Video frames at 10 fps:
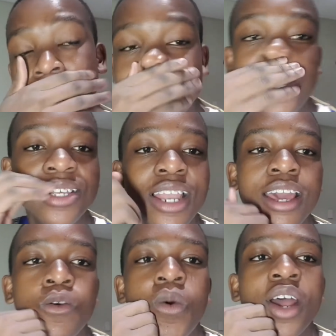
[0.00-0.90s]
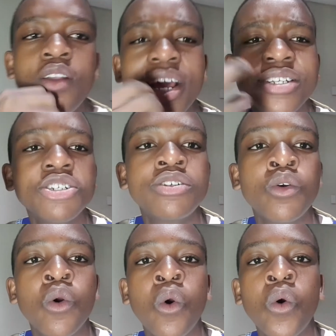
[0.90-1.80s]
so I was like, why don't I just
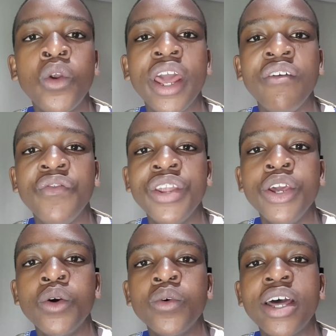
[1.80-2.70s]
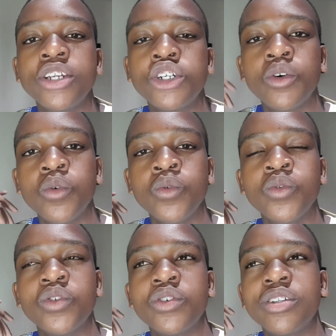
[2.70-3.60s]
record a video that
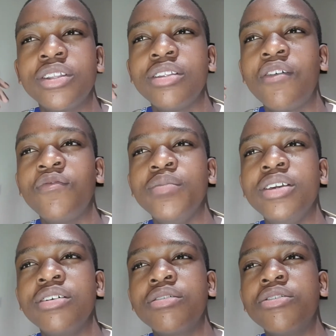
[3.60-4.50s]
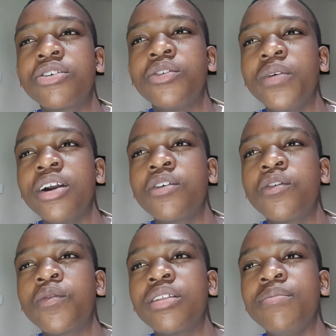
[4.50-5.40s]
shows of me cook doing a cook
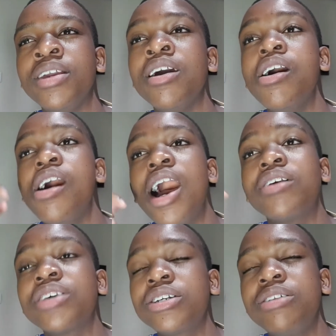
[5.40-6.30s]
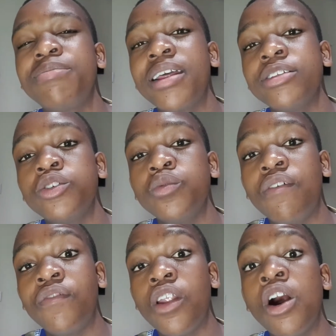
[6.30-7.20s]
with me? I was actually planning to do a
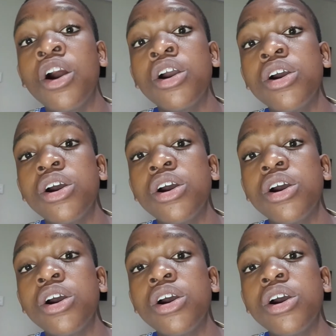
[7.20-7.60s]
vlog.